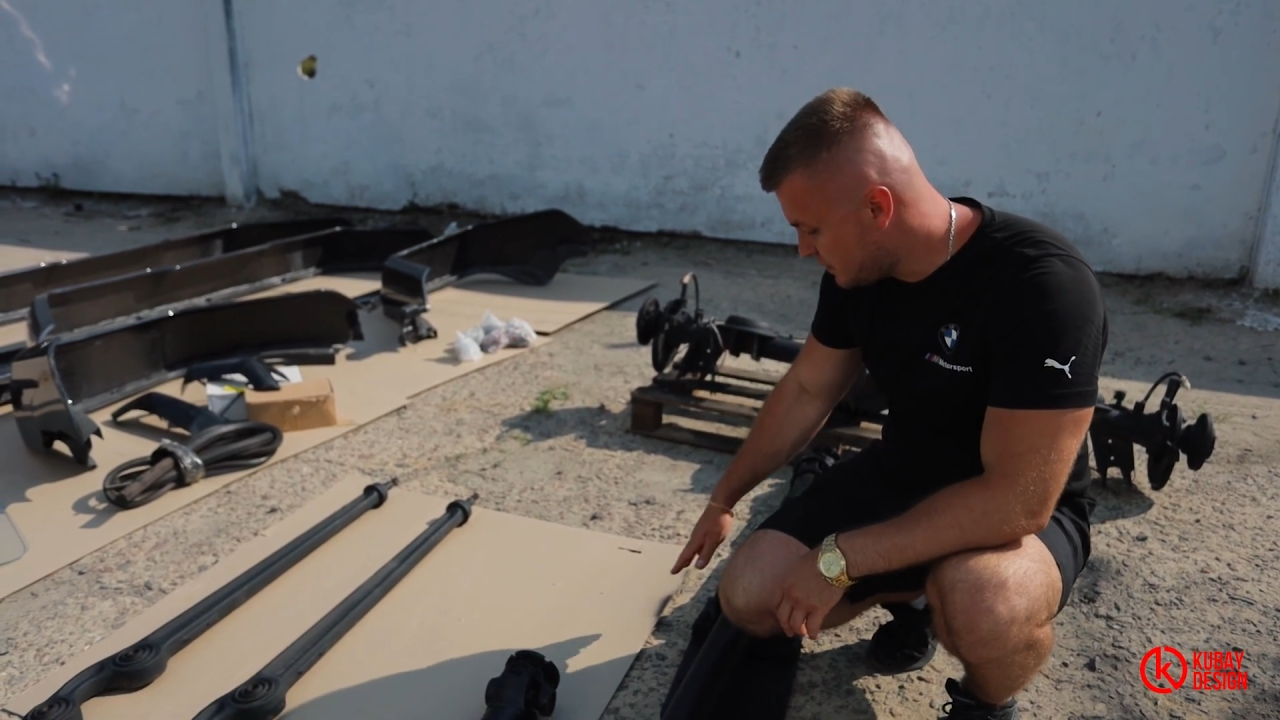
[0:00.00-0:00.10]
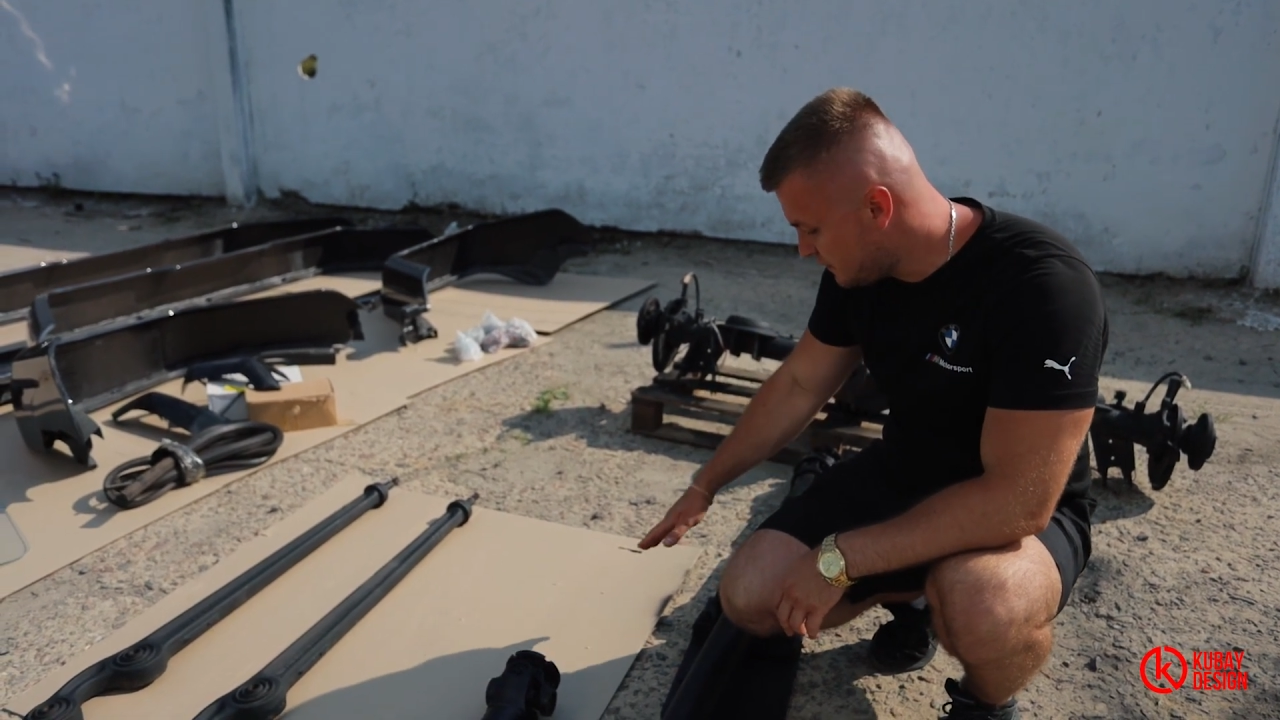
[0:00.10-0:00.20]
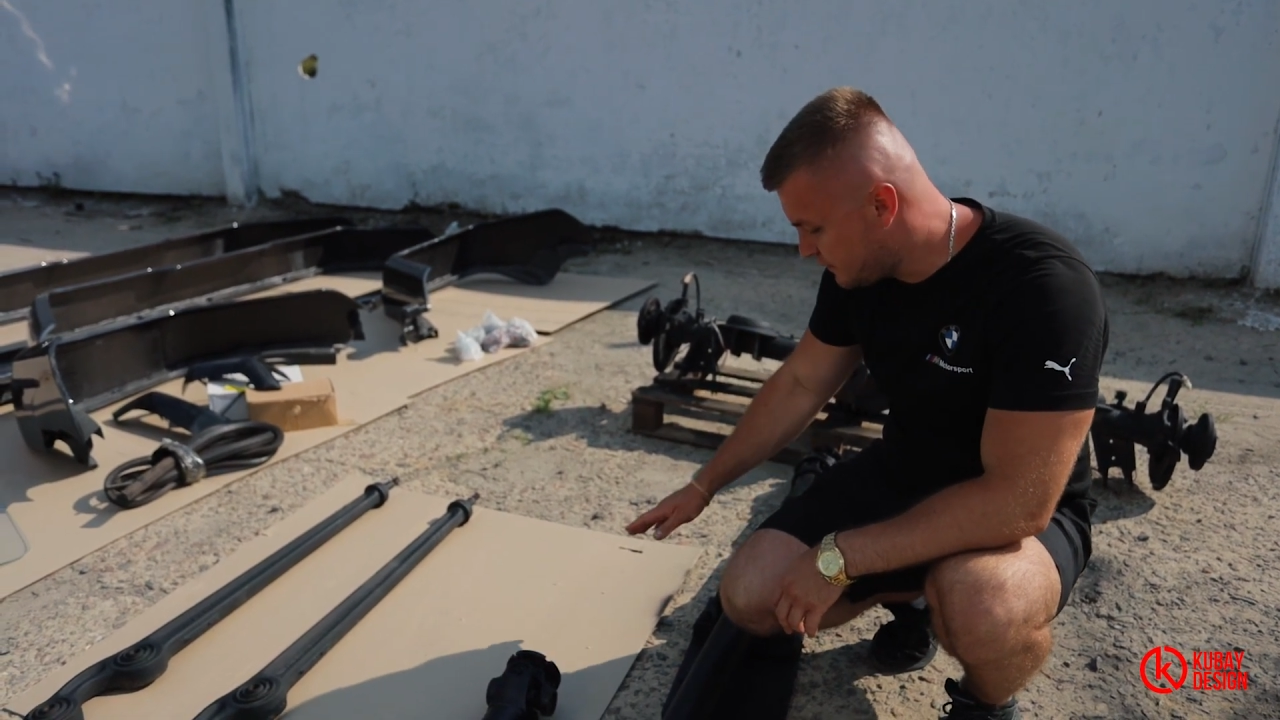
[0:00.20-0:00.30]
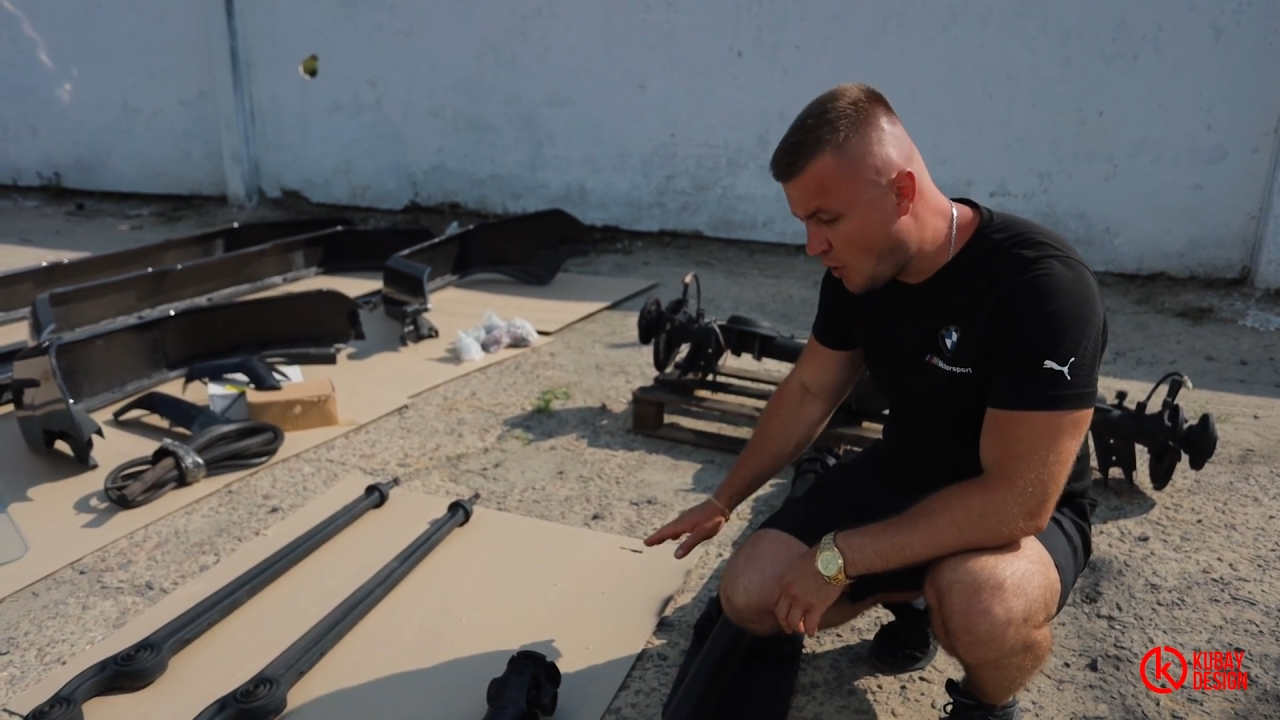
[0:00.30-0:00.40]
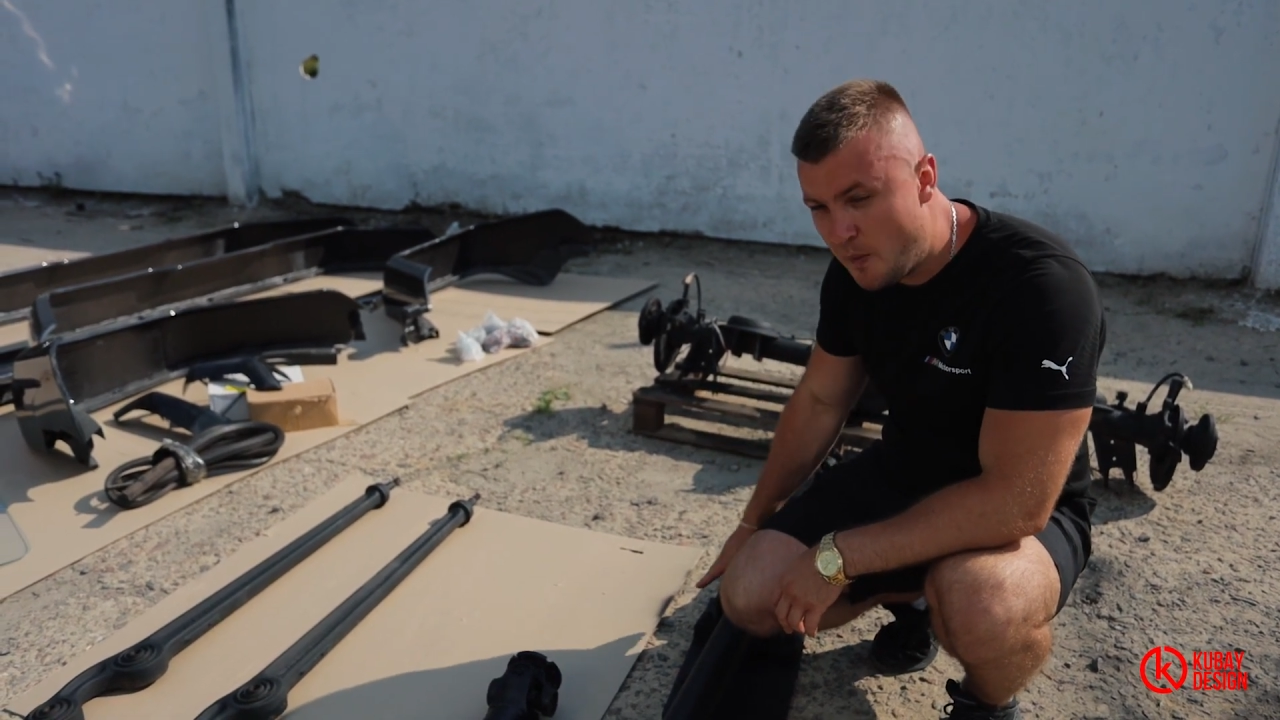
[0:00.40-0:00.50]

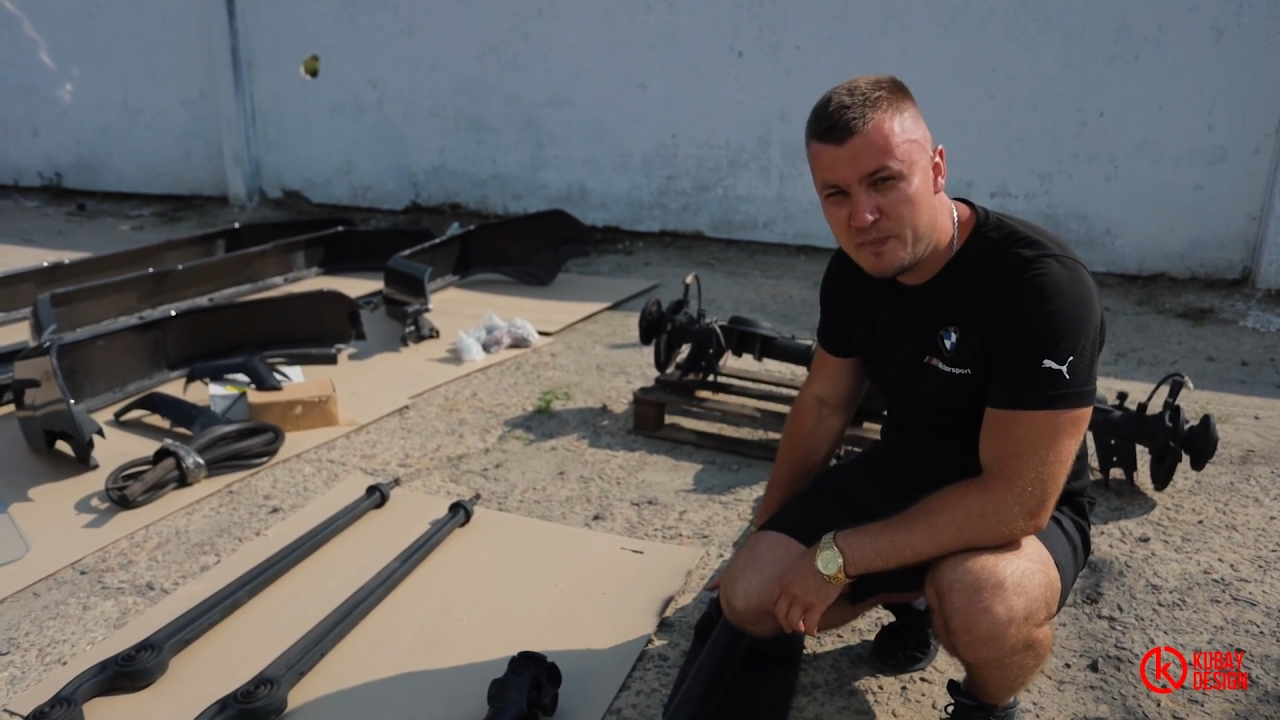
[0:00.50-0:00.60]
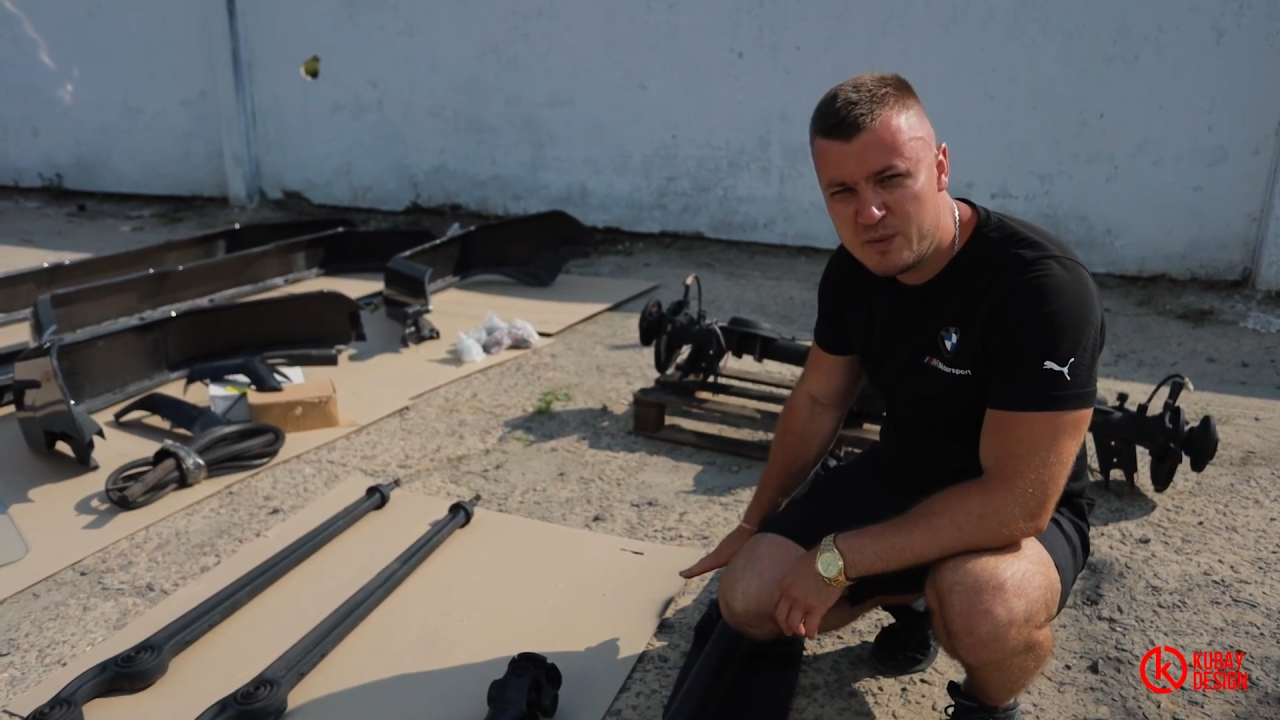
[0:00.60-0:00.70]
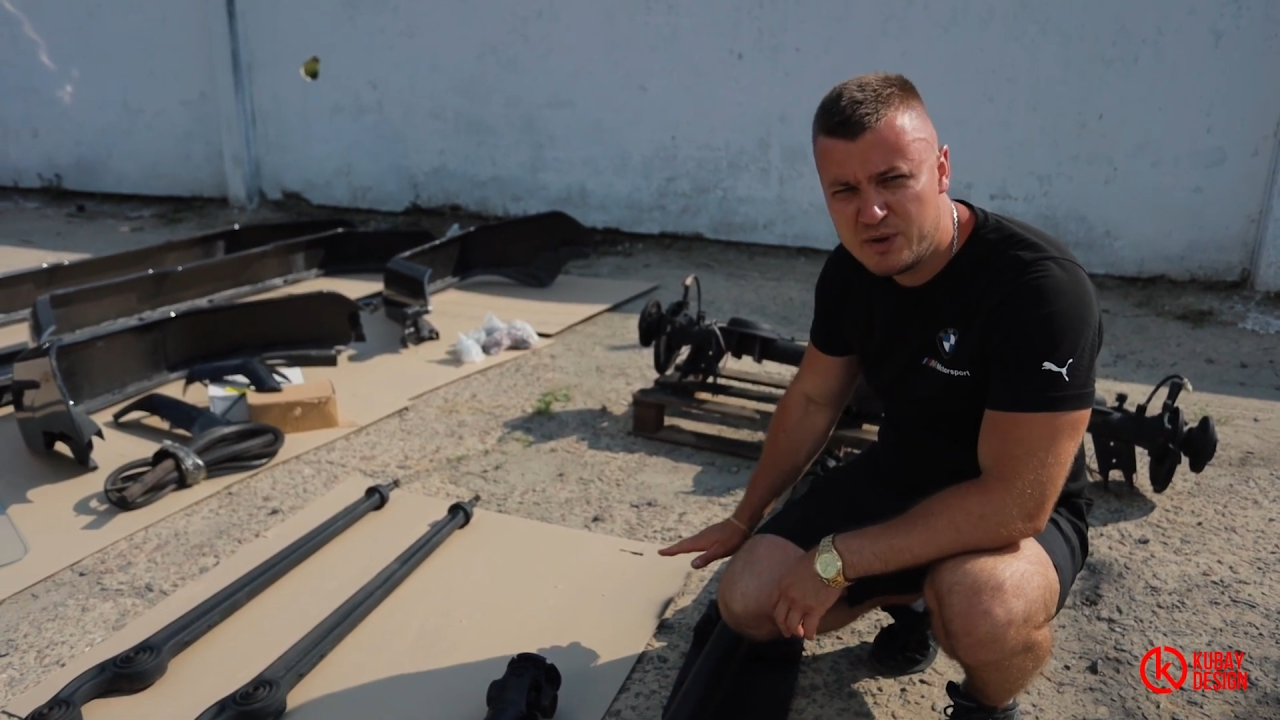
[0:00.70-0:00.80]
from the